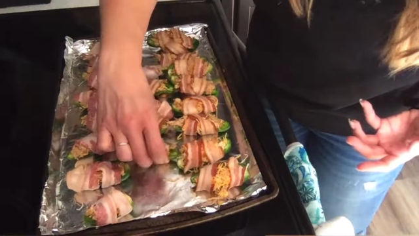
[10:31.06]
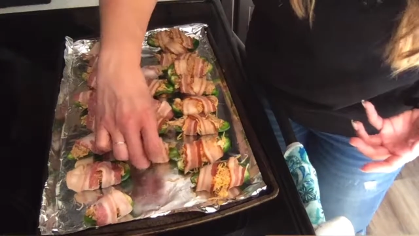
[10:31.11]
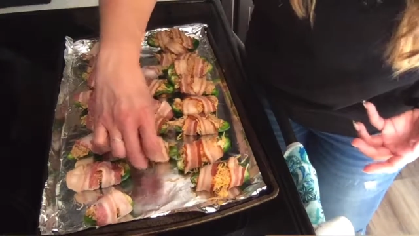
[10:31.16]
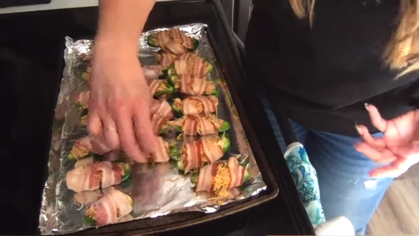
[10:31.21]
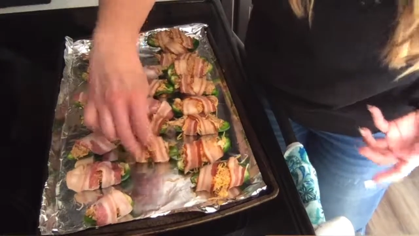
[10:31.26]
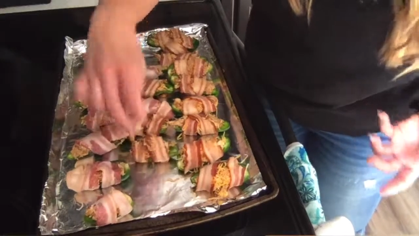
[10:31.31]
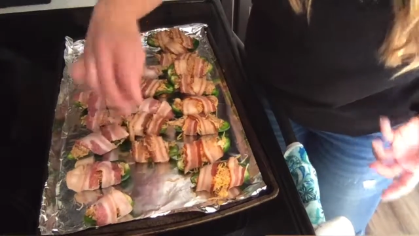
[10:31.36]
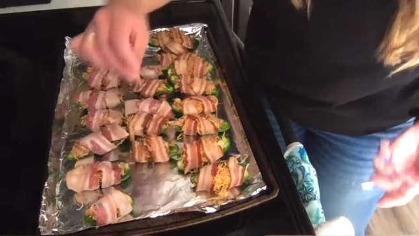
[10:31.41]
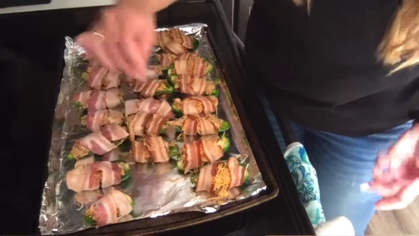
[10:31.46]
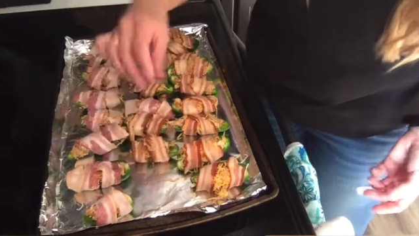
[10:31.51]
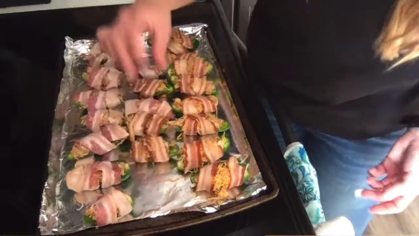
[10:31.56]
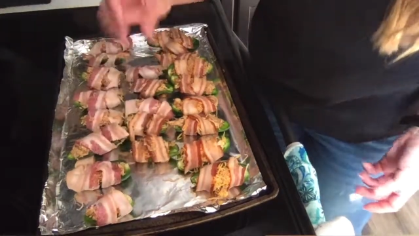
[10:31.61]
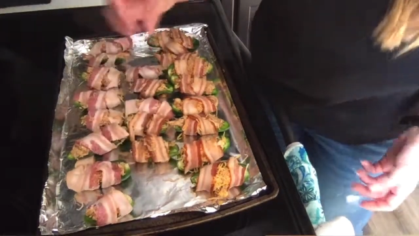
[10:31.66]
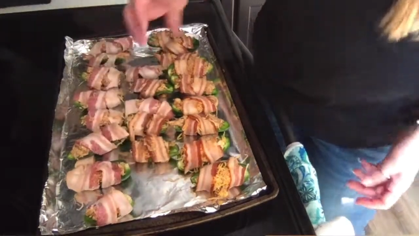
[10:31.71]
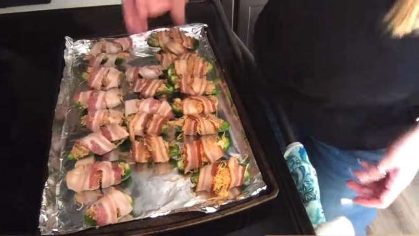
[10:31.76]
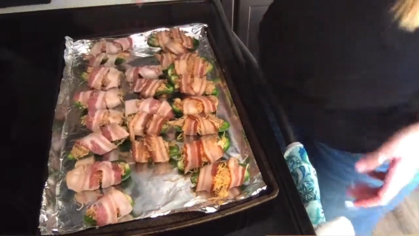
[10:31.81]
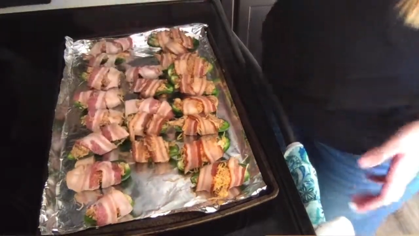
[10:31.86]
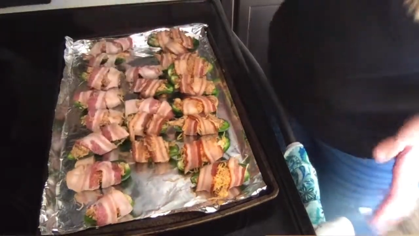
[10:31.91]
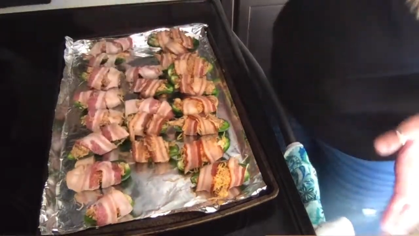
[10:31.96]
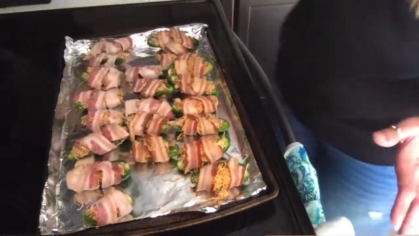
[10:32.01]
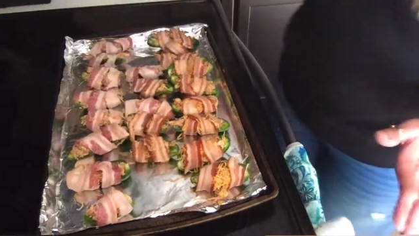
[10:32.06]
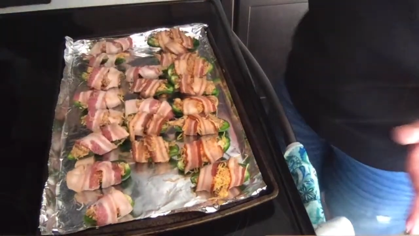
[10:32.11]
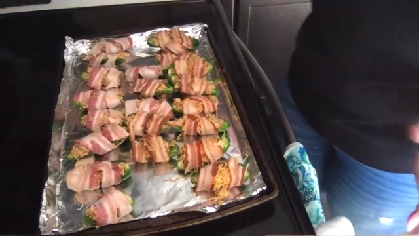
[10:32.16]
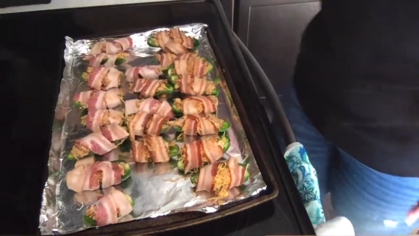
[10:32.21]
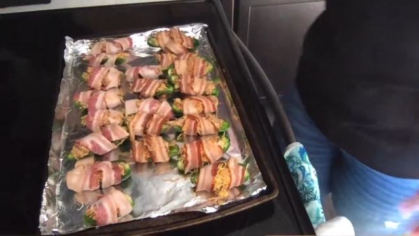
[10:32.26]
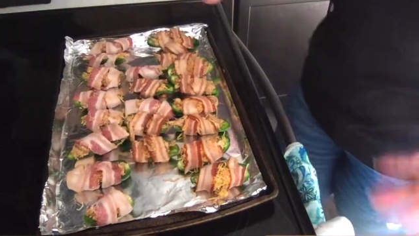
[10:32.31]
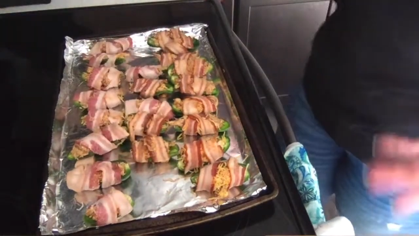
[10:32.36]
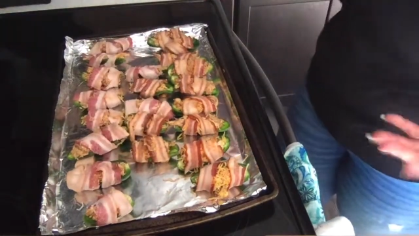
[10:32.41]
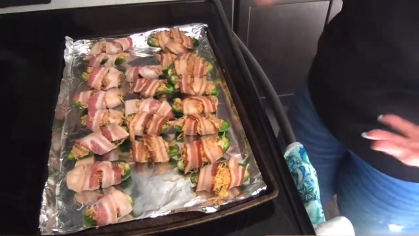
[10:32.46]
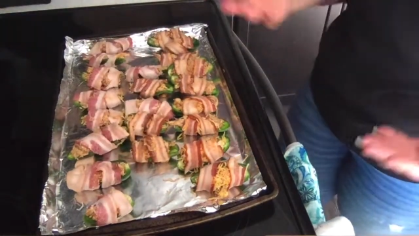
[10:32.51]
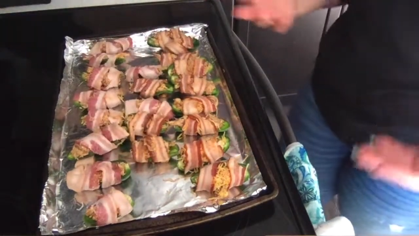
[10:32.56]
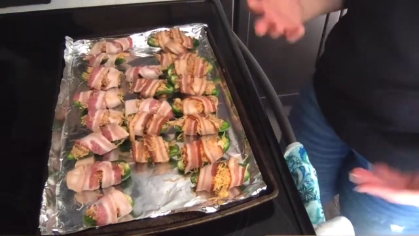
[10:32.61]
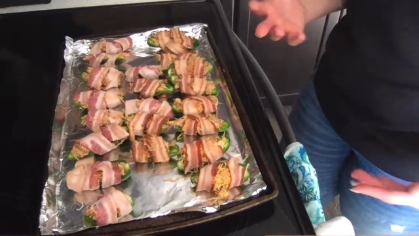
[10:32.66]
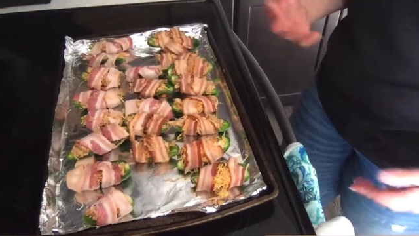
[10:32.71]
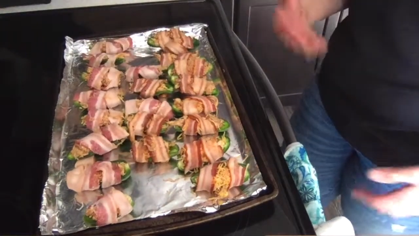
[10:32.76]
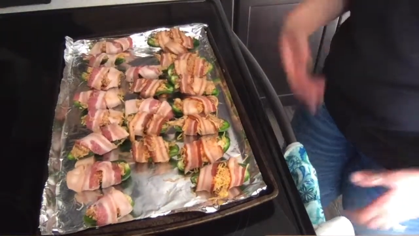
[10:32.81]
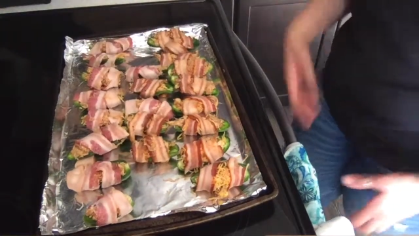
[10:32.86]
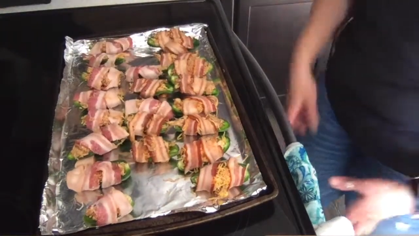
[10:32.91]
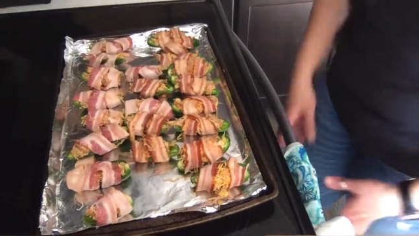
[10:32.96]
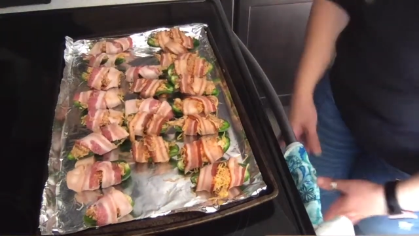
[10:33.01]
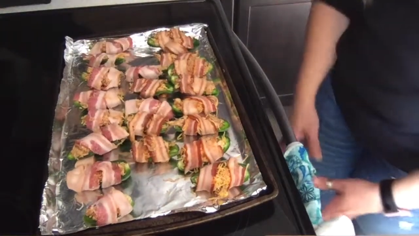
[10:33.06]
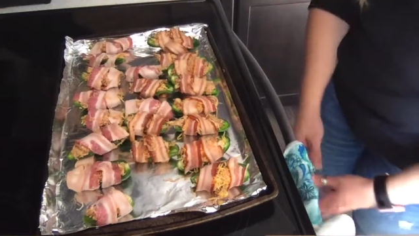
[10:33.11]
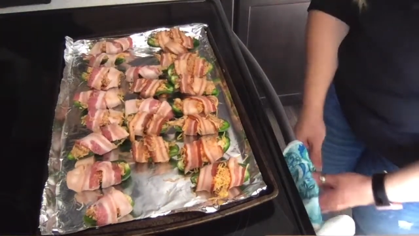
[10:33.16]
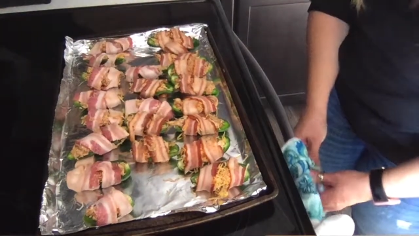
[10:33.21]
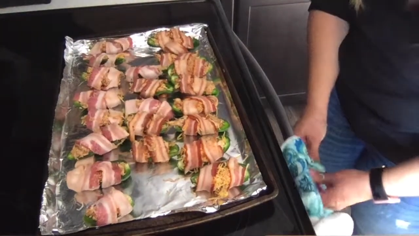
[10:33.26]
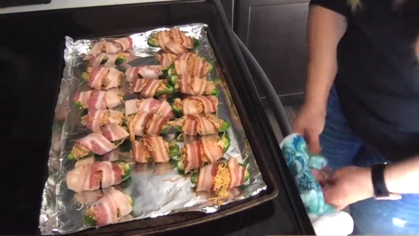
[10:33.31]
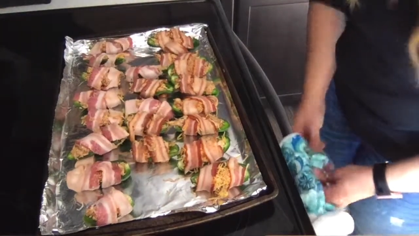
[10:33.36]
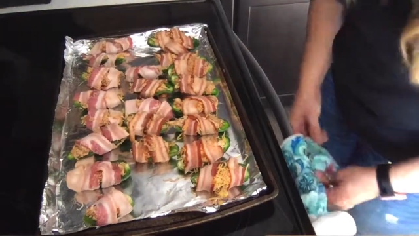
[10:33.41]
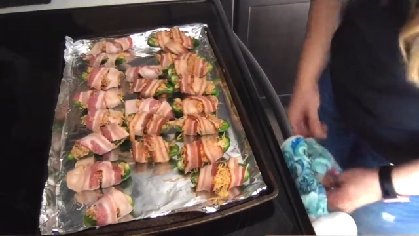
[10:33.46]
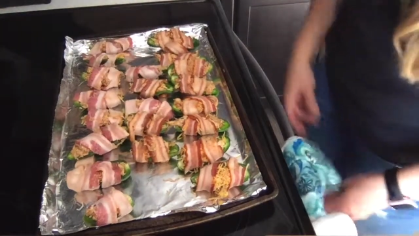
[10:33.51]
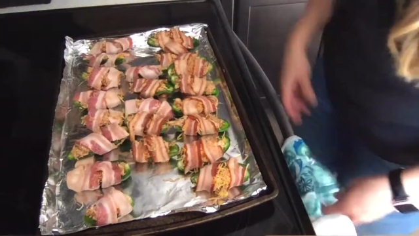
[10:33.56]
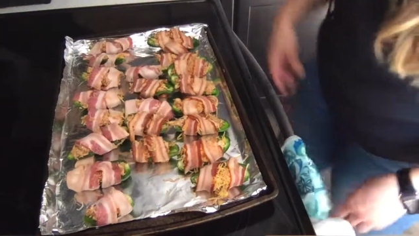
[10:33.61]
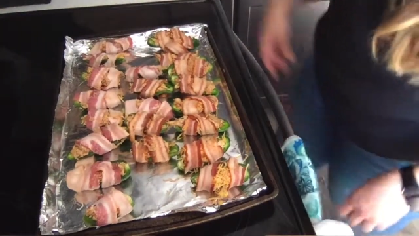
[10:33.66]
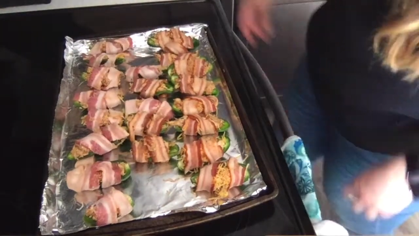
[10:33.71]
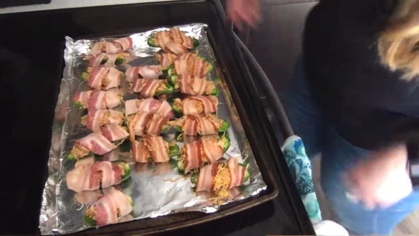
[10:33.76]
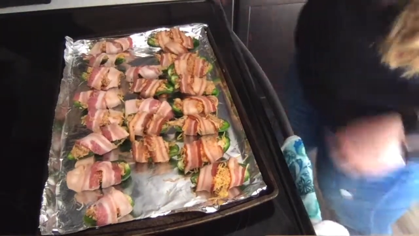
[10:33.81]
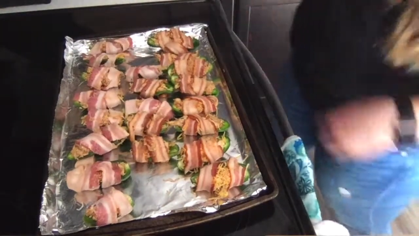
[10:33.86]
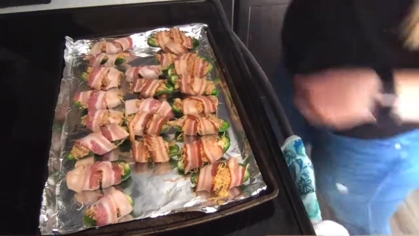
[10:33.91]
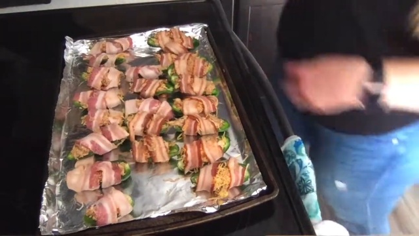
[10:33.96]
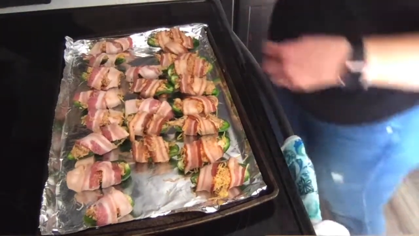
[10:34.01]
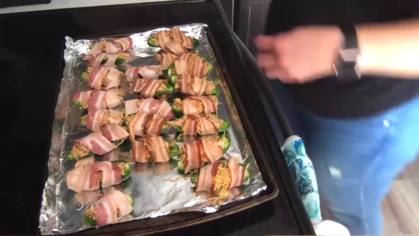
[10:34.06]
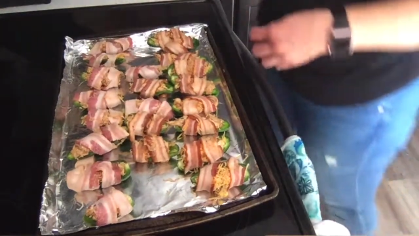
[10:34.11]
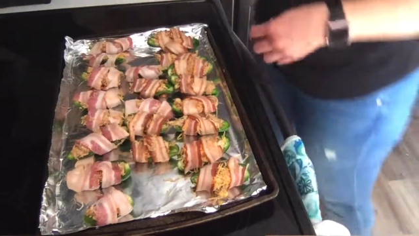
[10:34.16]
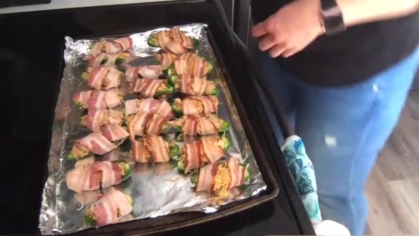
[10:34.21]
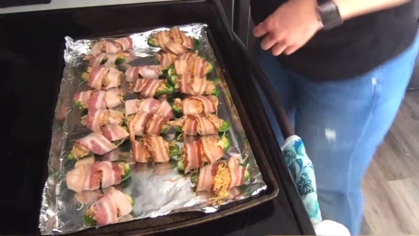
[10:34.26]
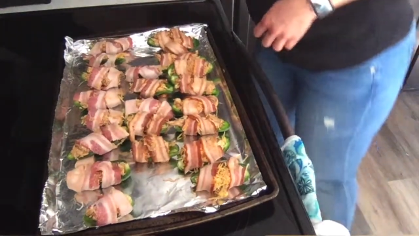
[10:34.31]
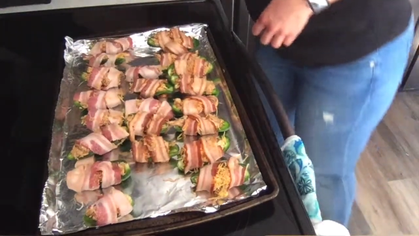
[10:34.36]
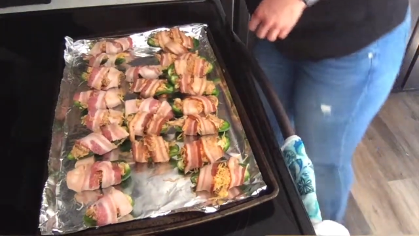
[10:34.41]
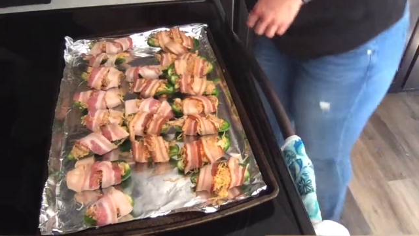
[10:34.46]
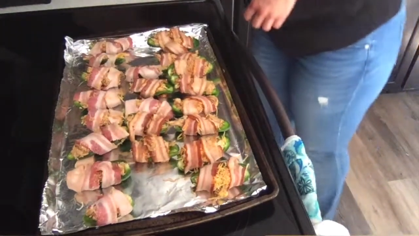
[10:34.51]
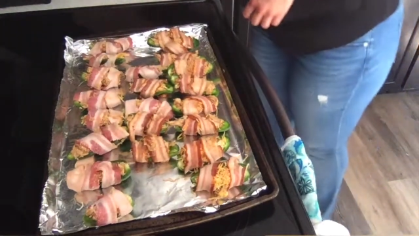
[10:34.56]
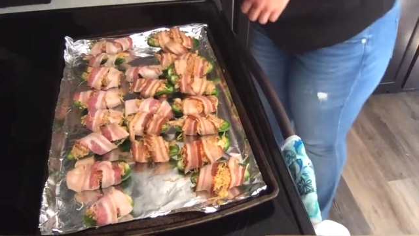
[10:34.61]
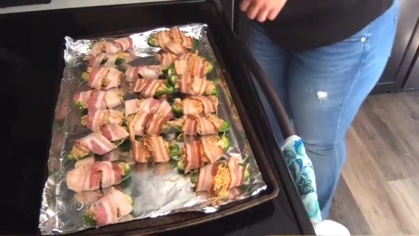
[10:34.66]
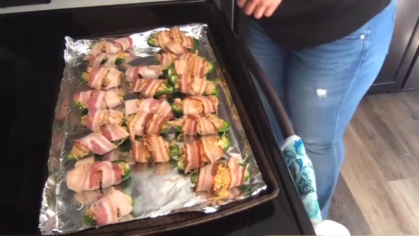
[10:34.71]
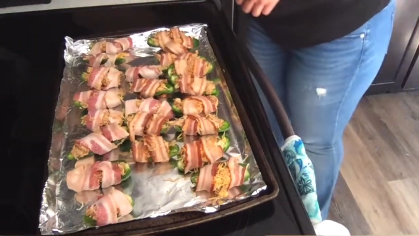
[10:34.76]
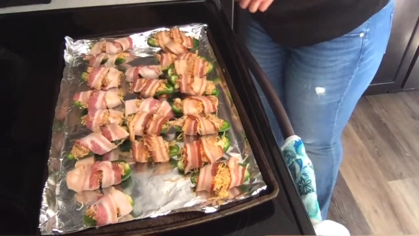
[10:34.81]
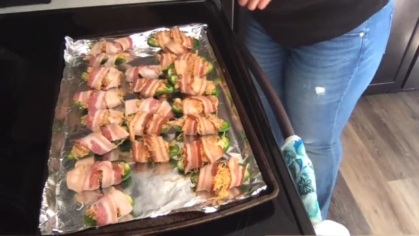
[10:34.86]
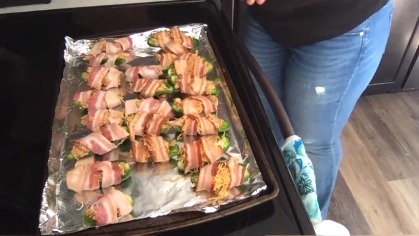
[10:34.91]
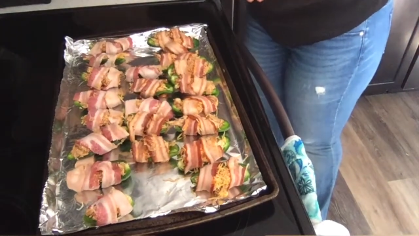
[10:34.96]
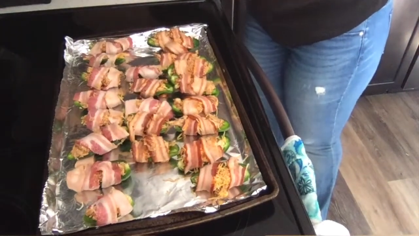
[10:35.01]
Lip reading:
[unreadable: no face in view]